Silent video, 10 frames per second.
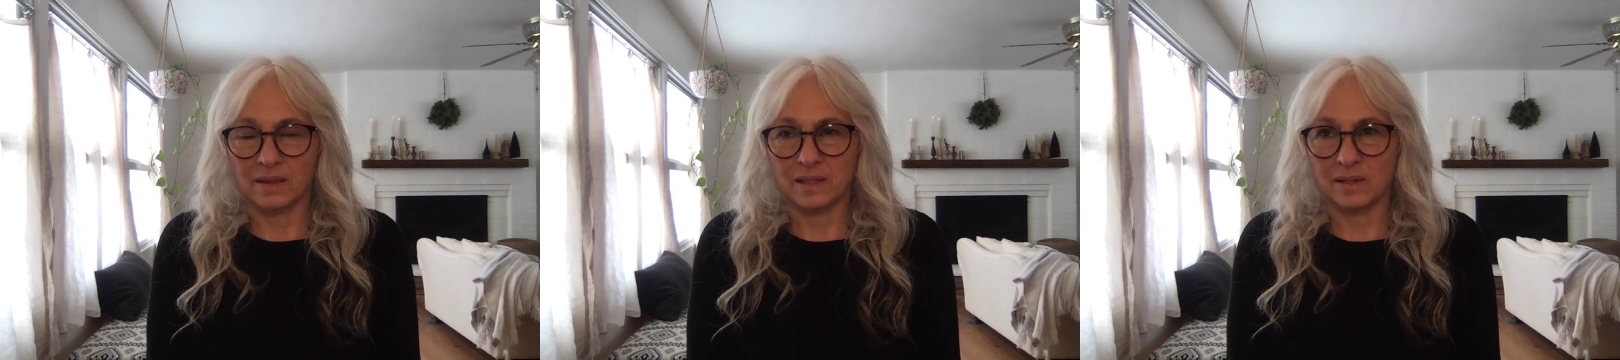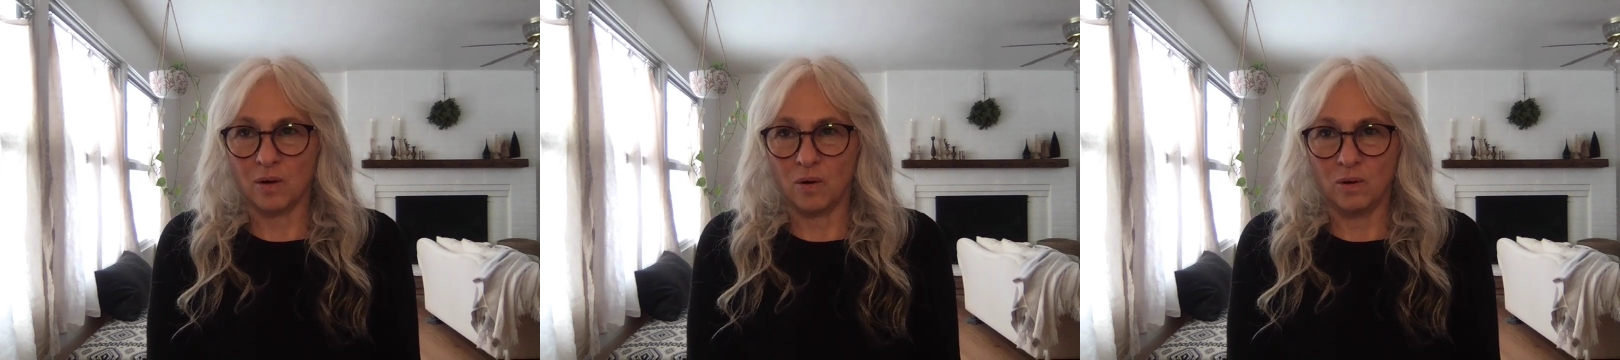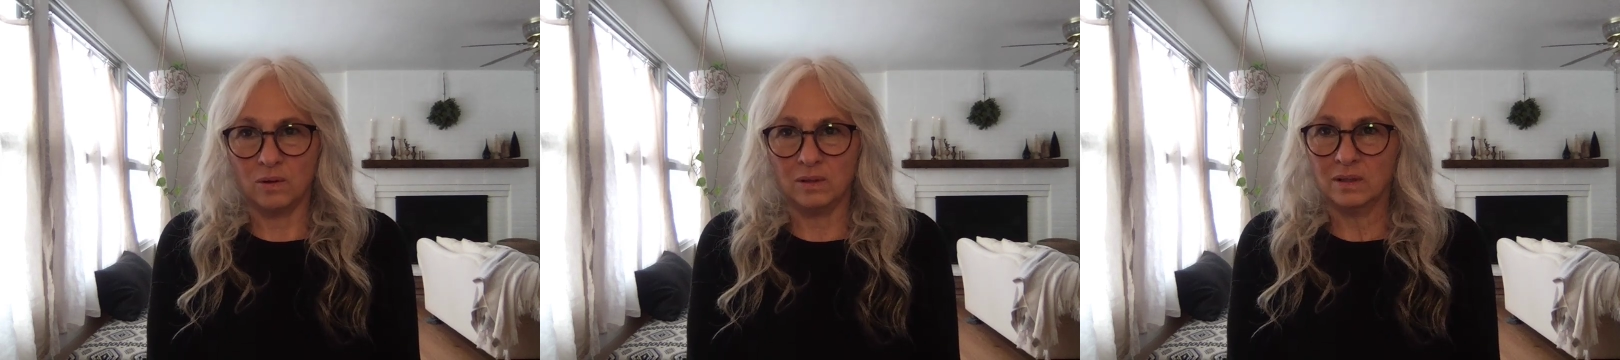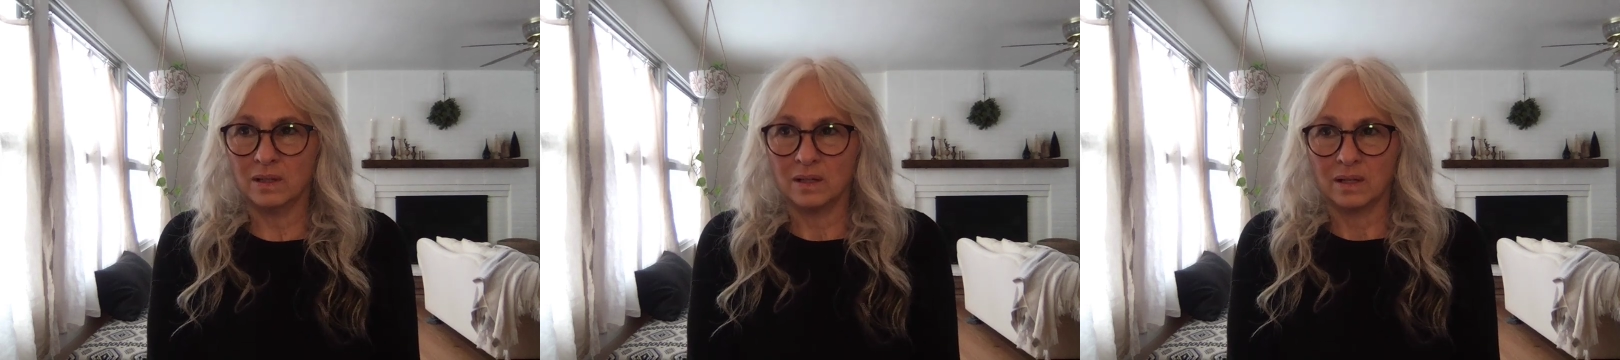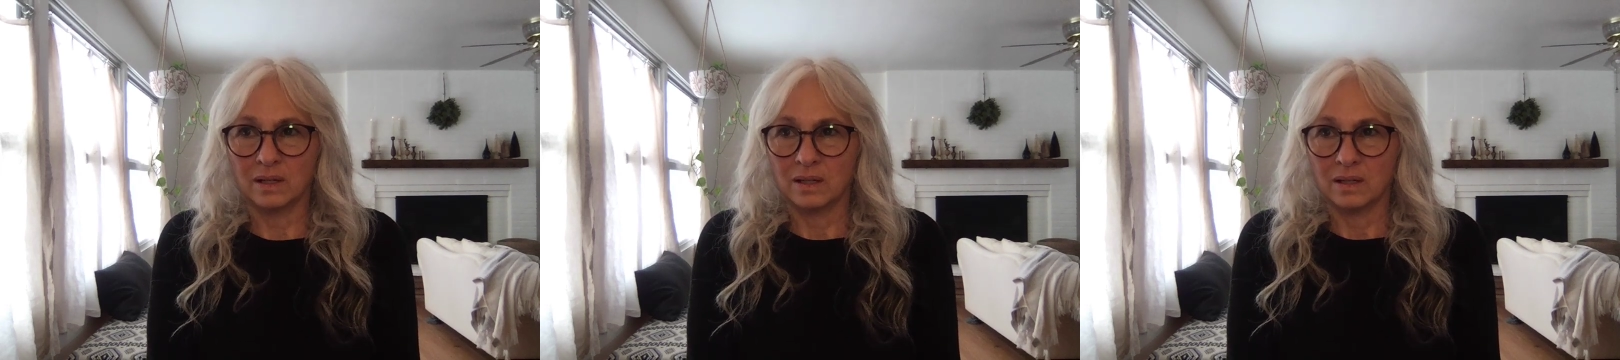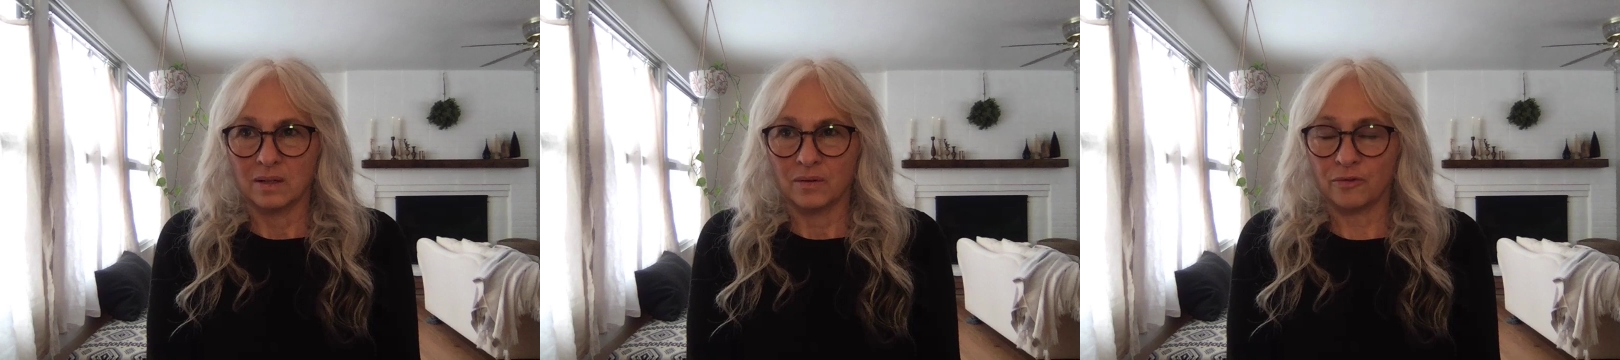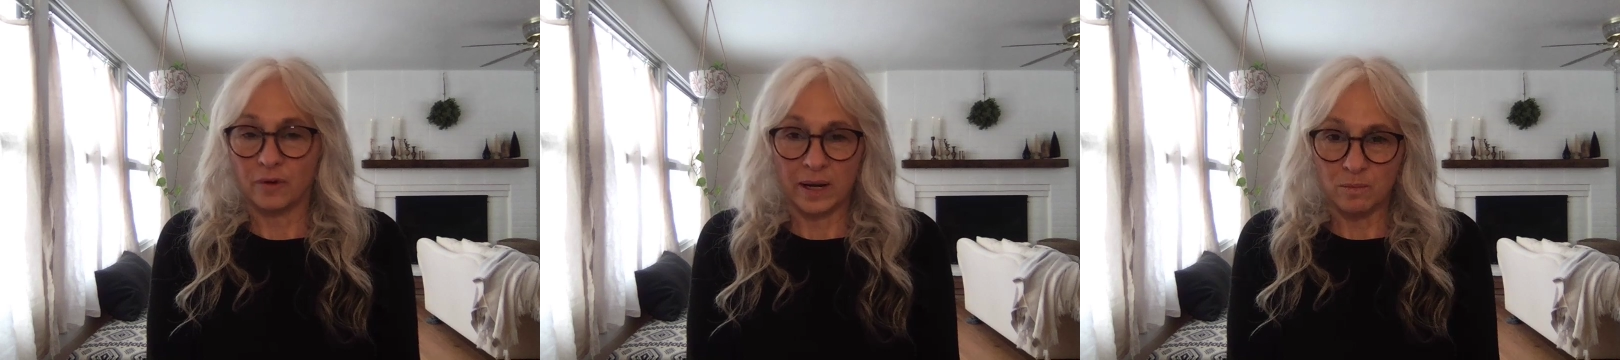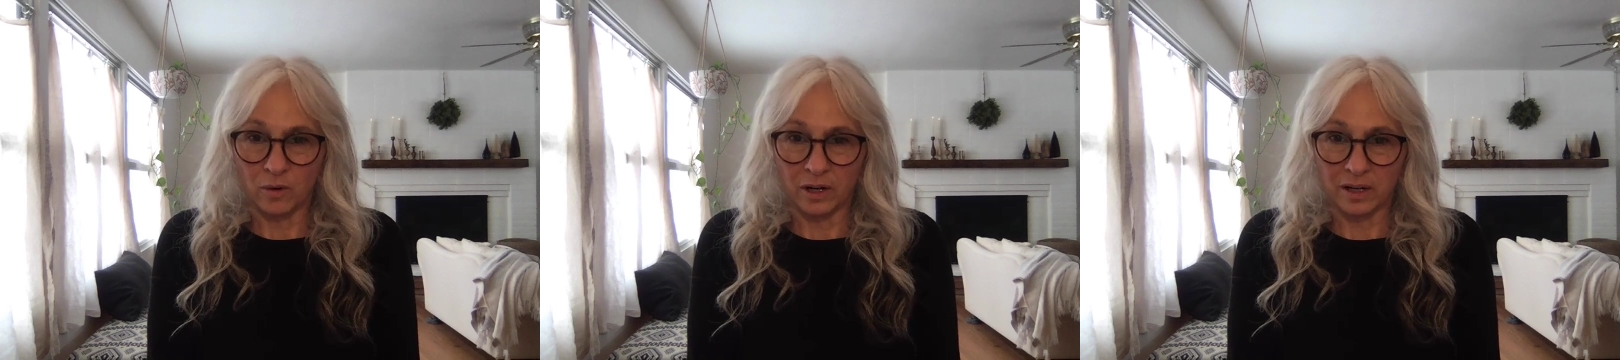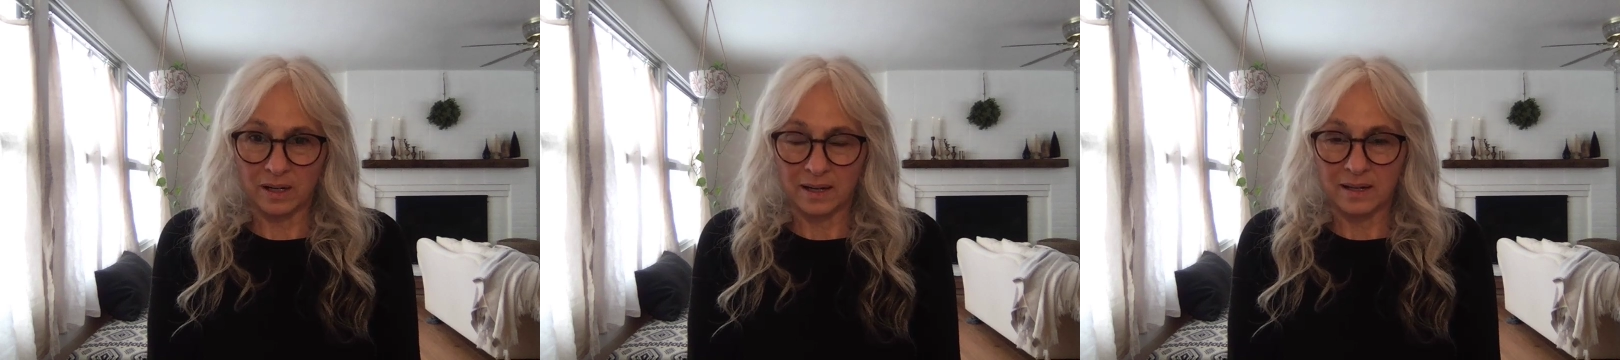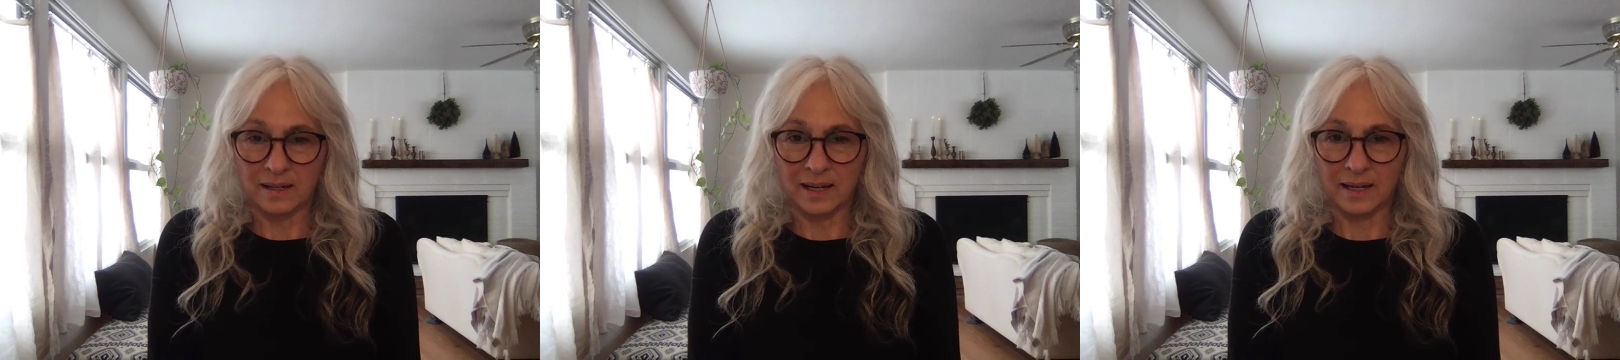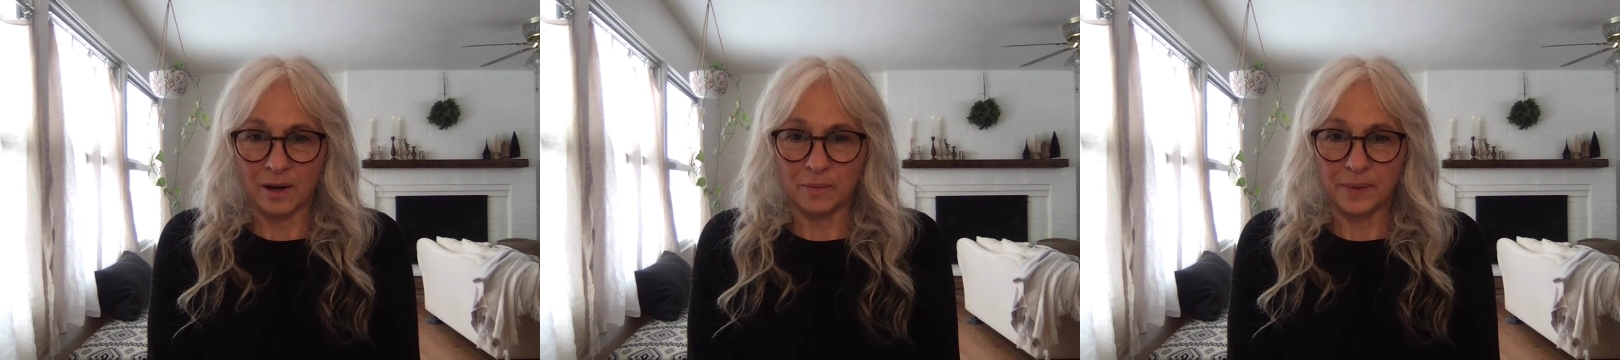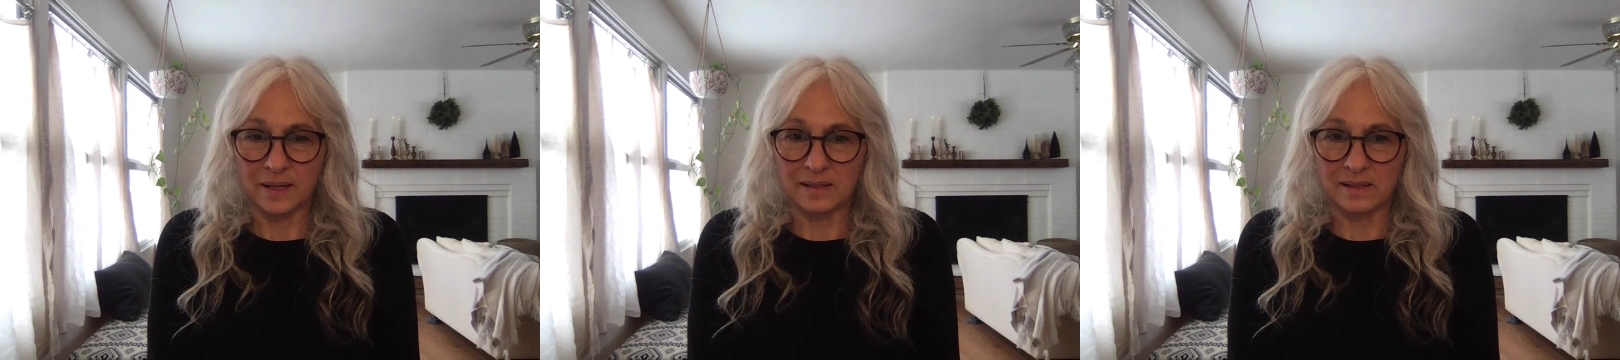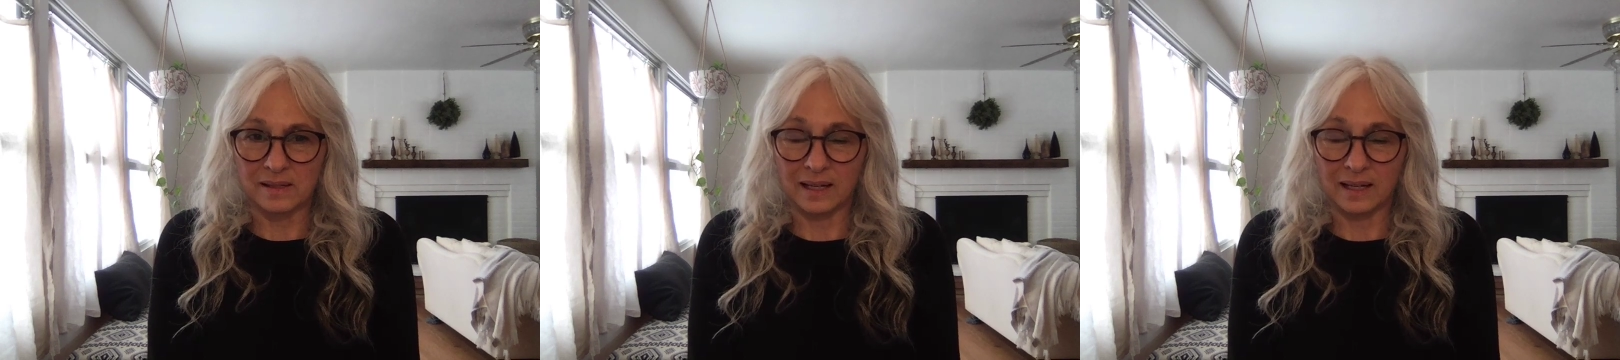whole framework can help us.